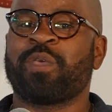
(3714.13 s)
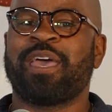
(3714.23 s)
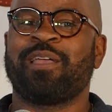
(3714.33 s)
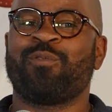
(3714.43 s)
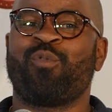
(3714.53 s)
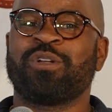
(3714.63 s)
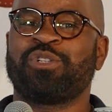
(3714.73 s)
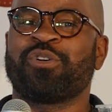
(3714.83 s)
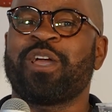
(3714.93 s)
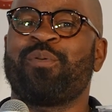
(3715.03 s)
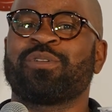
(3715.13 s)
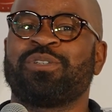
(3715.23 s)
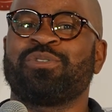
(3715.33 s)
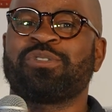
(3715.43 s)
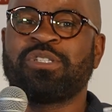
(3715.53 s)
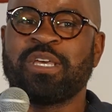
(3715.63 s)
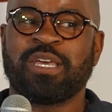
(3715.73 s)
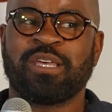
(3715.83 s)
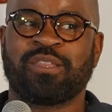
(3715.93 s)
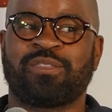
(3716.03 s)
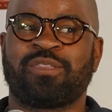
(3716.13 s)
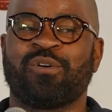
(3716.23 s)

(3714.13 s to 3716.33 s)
And once you're able to see